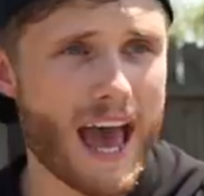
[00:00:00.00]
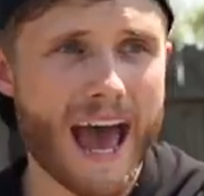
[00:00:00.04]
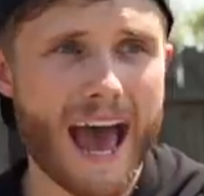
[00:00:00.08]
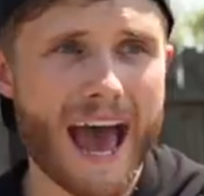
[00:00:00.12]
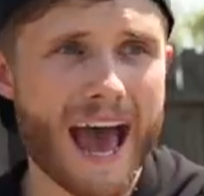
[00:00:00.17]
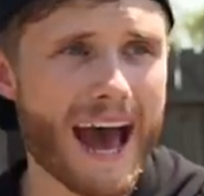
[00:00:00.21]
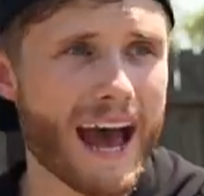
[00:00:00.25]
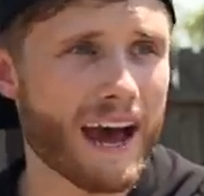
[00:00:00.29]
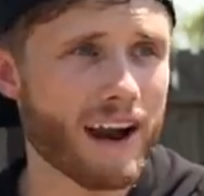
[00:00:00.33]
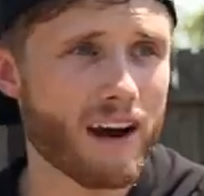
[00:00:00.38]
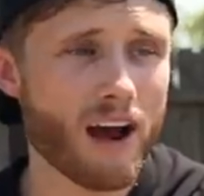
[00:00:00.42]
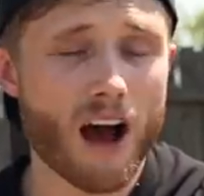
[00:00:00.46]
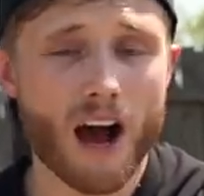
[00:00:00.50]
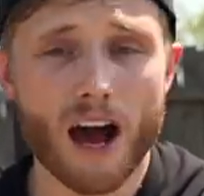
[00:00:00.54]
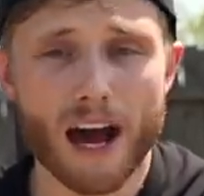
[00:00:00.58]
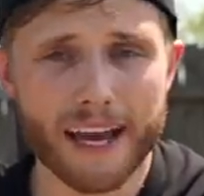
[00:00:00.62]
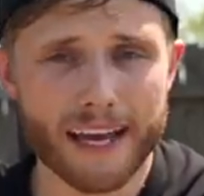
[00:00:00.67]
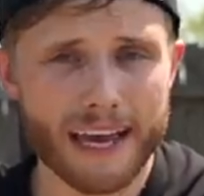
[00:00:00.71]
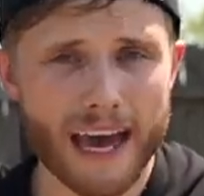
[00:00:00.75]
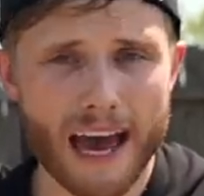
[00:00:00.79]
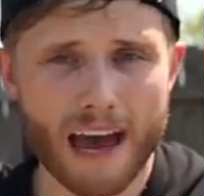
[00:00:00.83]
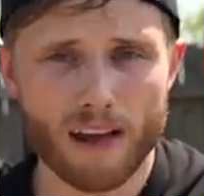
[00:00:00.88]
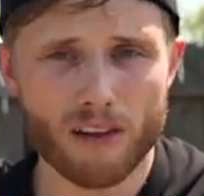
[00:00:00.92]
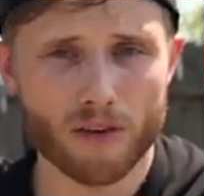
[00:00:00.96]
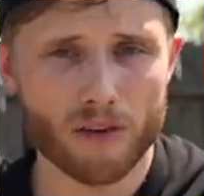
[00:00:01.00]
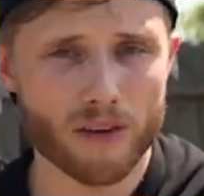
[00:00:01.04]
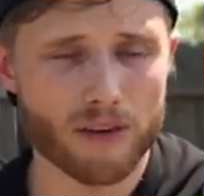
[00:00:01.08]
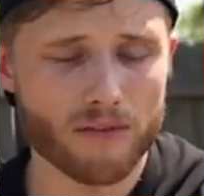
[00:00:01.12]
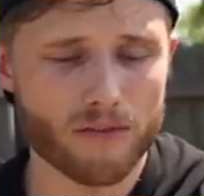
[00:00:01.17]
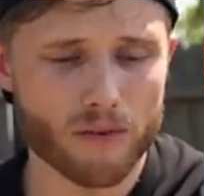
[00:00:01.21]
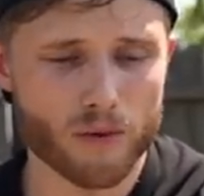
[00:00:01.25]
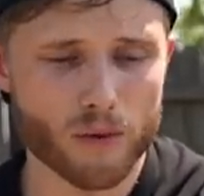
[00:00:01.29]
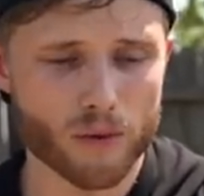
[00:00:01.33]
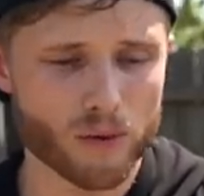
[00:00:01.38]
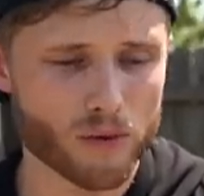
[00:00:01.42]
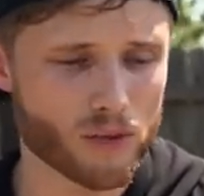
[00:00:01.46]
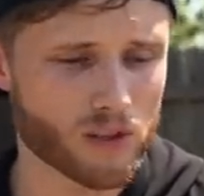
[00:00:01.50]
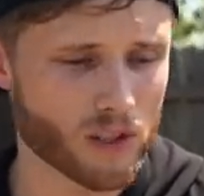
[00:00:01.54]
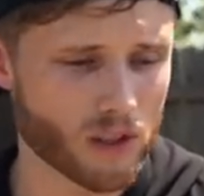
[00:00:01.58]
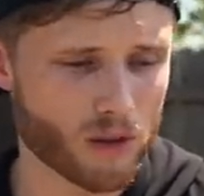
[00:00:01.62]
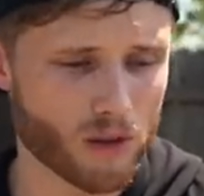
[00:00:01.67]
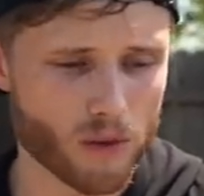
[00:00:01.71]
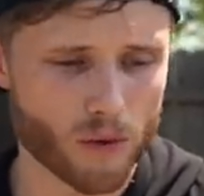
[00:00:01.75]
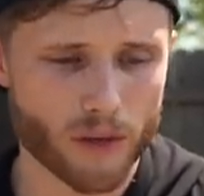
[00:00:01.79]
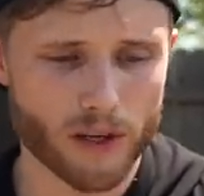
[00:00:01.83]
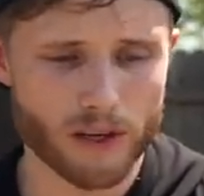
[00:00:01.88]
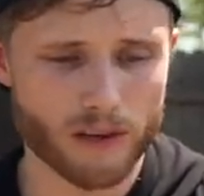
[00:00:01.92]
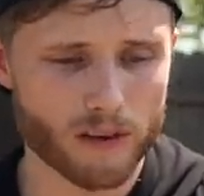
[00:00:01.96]
add high calorie foods,
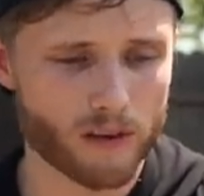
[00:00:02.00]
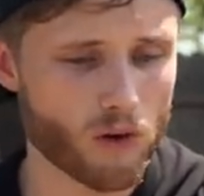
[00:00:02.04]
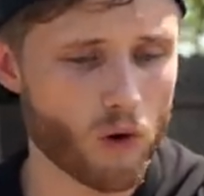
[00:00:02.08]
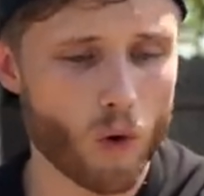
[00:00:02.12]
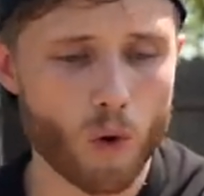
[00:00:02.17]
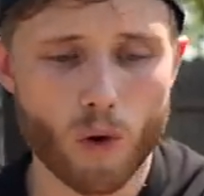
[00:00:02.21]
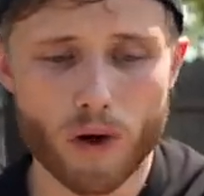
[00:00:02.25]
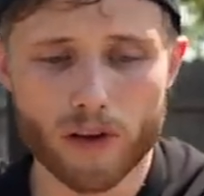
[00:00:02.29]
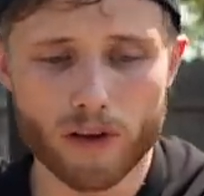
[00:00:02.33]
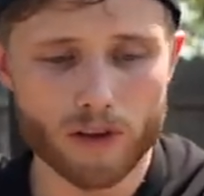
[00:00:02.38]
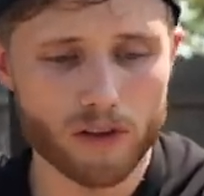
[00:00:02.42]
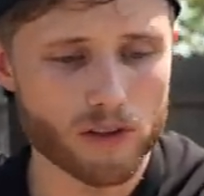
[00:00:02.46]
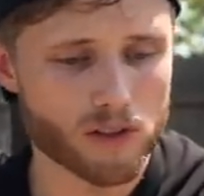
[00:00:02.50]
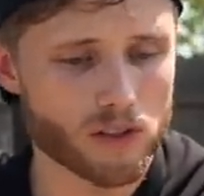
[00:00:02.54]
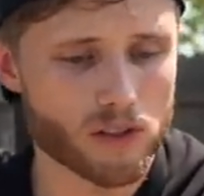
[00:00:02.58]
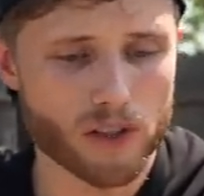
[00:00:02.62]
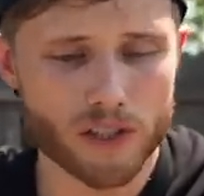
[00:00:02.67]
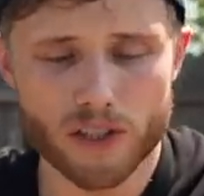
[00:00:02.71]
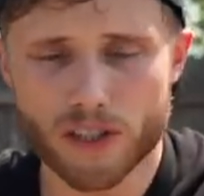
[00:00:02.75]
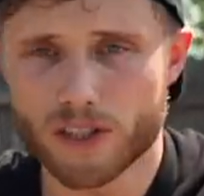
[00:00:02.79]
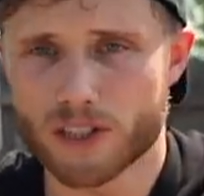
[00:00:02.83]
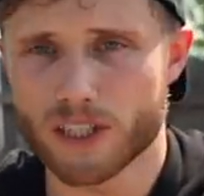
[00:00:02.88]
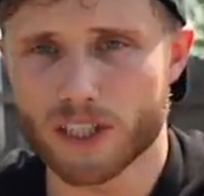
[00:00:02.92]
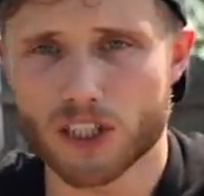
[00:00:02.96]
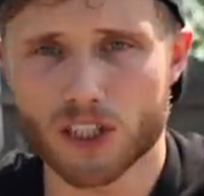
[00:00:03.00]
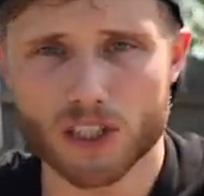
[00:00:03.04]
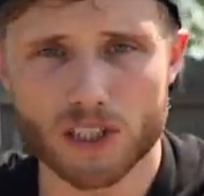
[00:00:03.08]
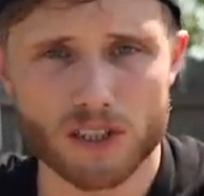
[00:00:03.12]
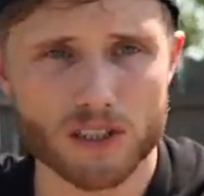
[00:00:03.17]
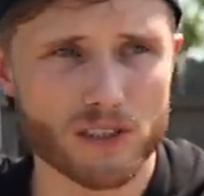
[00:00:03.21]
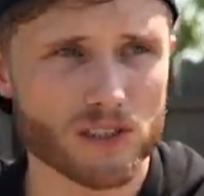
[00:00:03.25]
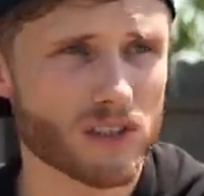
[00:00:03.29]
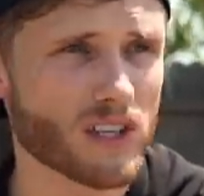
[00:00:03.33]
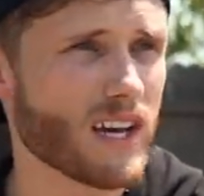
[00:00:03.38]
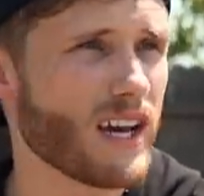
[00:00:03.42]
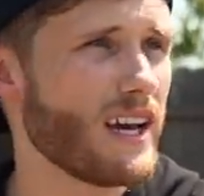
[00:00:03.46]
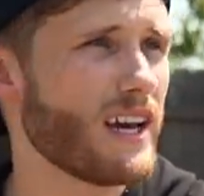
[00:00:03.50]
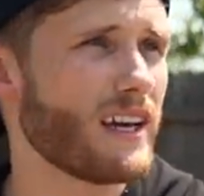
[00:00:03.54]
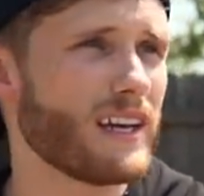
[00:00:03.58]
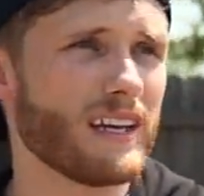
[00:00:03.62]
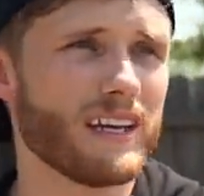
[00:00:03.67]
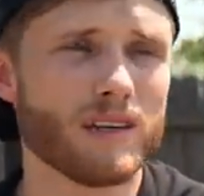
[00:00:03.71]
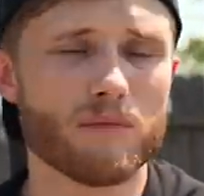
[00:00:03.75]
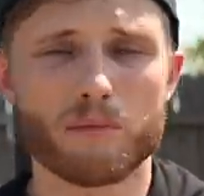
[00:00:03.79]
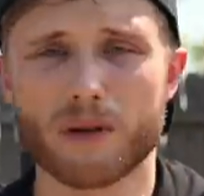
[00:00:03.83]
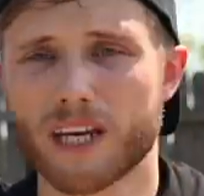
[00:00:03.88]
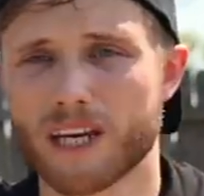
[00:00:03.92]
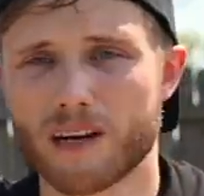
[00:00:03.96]
including oils to your dishes,
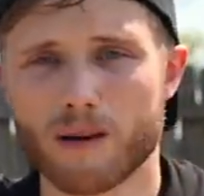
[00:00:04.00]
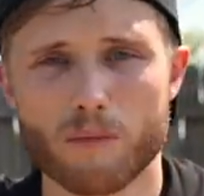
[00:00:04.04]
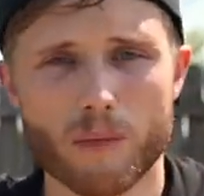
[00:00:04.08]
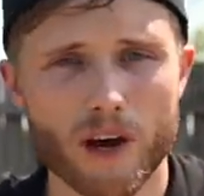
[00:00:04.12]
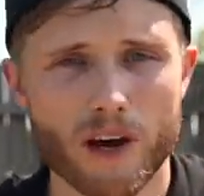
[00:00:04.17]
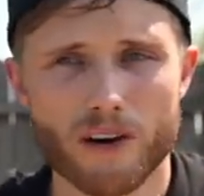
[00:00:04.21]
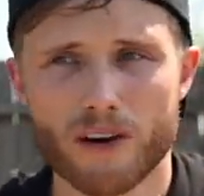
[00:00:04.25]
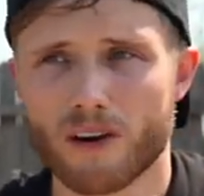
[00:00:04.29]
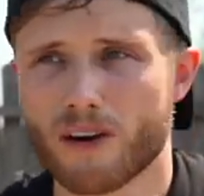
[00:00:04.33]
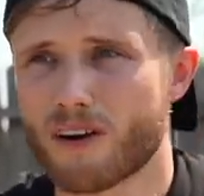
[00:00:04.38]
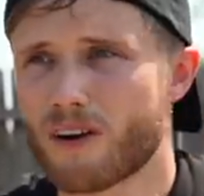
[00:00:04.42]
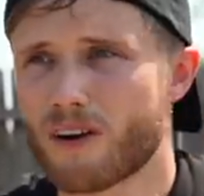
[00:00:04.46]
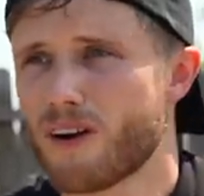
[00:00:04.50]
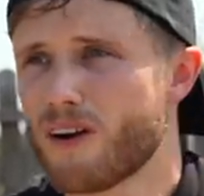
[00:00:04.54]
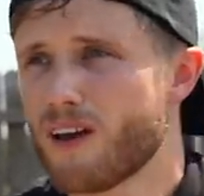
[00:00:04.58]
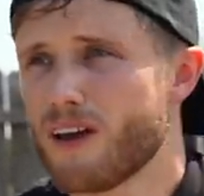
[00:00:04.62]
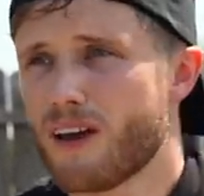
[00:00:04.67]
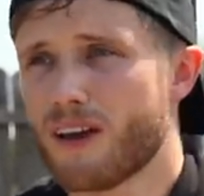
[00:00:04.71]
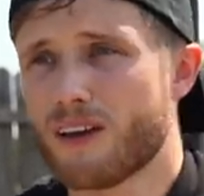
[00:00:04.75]
eat peanut butter.